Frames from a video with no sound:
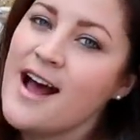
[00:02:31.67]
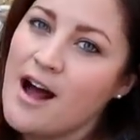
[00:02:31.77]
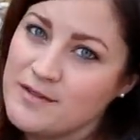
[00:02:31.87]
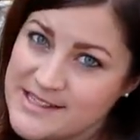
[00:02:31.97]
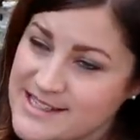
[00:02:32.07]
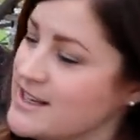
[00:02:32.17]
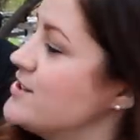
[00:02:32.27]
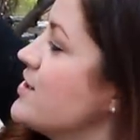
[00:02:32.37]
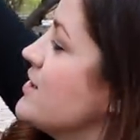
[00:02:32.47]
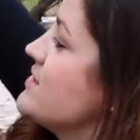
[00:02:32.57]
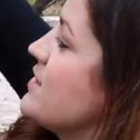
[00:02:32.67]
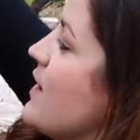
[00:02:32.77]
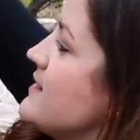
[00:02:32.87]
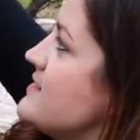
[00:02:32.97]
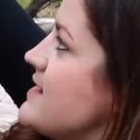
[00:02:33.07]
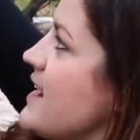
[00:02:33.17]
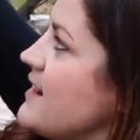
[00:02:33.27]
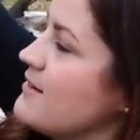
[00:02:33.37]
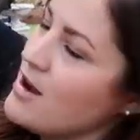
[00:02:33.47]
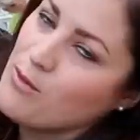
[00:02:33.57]
of the cylinder, so I
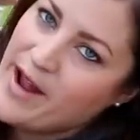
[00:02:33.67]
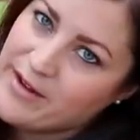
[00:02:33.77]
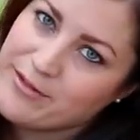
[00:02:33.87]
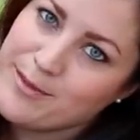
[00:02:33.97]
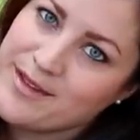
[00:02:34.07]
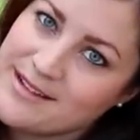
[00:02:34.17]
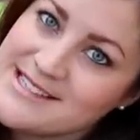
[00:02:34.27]
stayed away from the